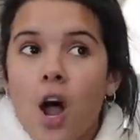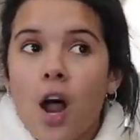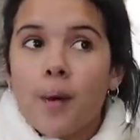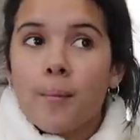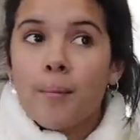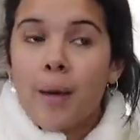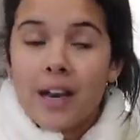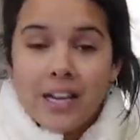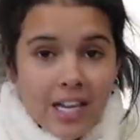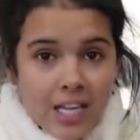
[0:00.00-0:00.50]

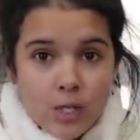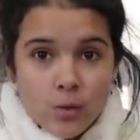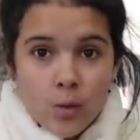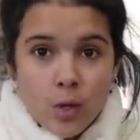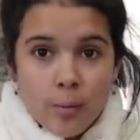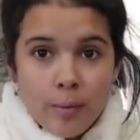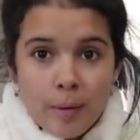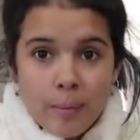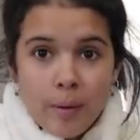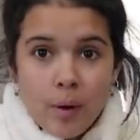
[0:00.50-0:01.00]
On Mondays we
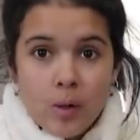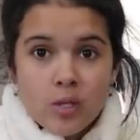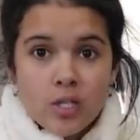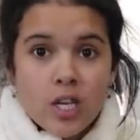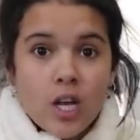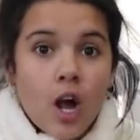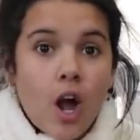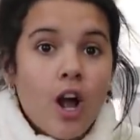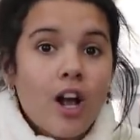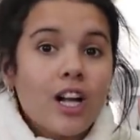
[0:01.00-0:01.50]
will be
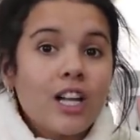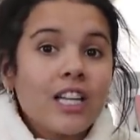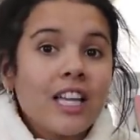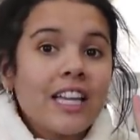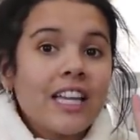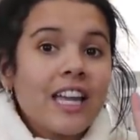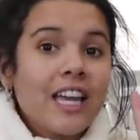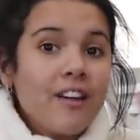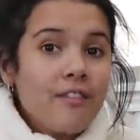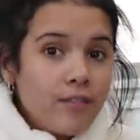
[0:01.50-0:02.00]
posting on
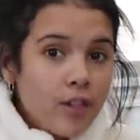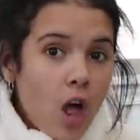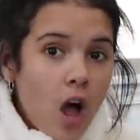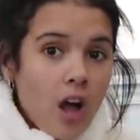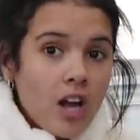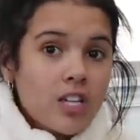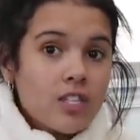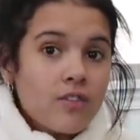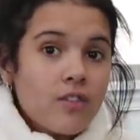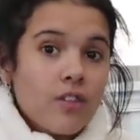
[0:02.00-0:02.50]
Klailea
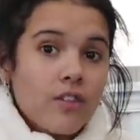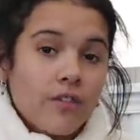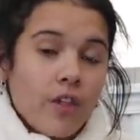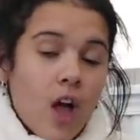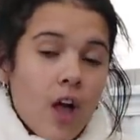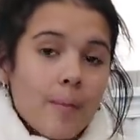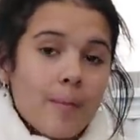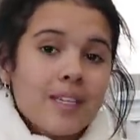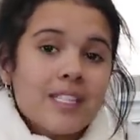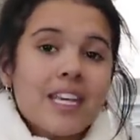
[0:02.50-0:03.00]
Vlogs for the
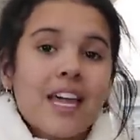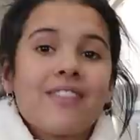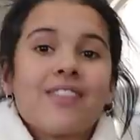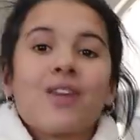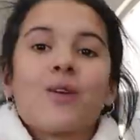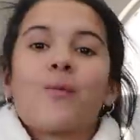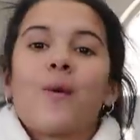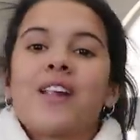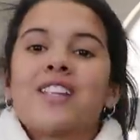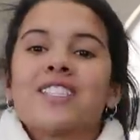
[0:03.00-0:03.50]
Vlogmas, and
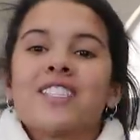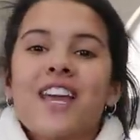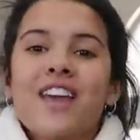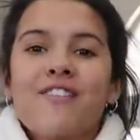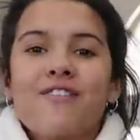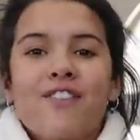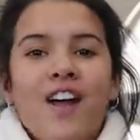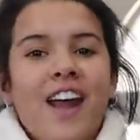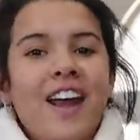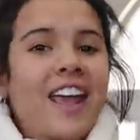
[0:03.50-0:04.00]
then Wednesday,
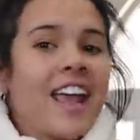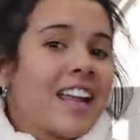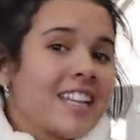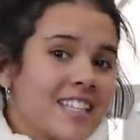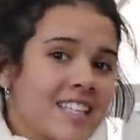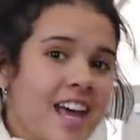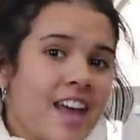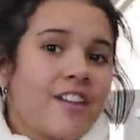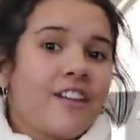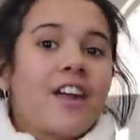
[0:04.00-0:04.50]
Friday, and
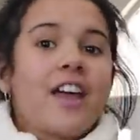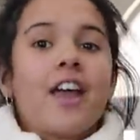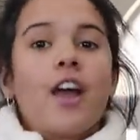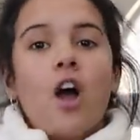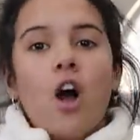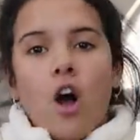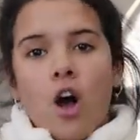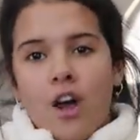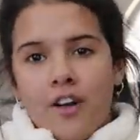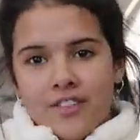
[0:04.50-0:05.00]
Saturday
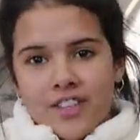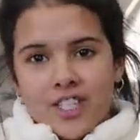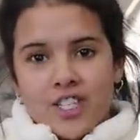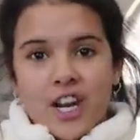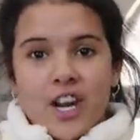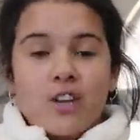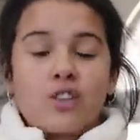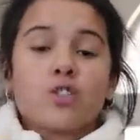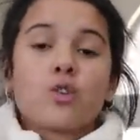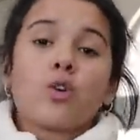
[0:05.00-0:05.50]
on this
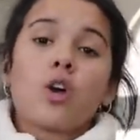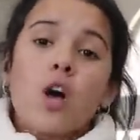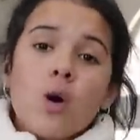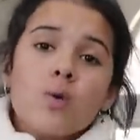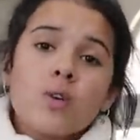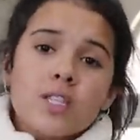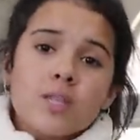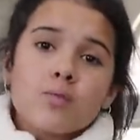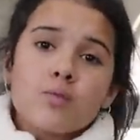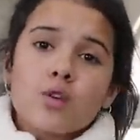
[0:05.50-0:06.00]
channel. So
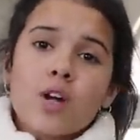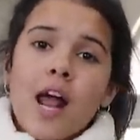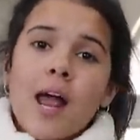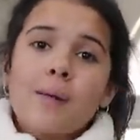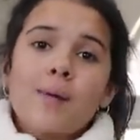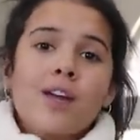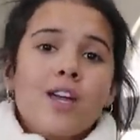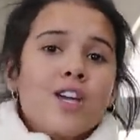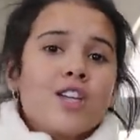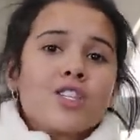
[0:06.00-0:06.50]
go
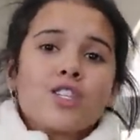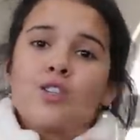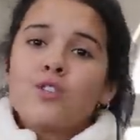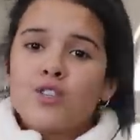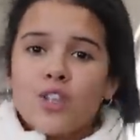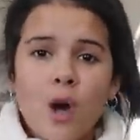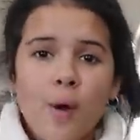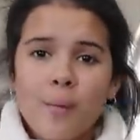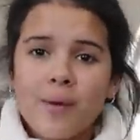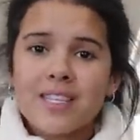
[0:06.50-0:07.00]
subscribe so you
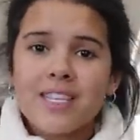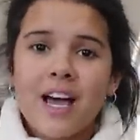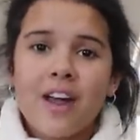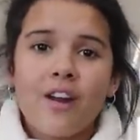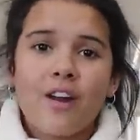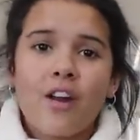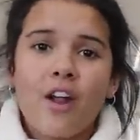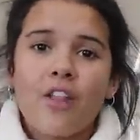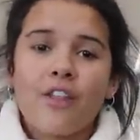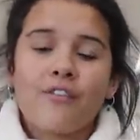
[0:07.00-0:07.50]
don't miss out
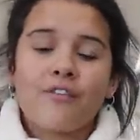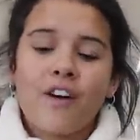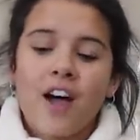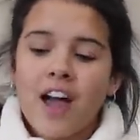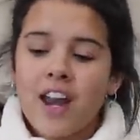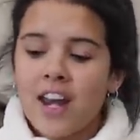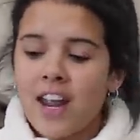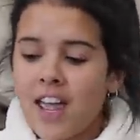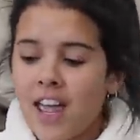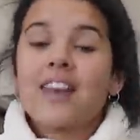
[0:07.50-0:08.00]
on all the fun,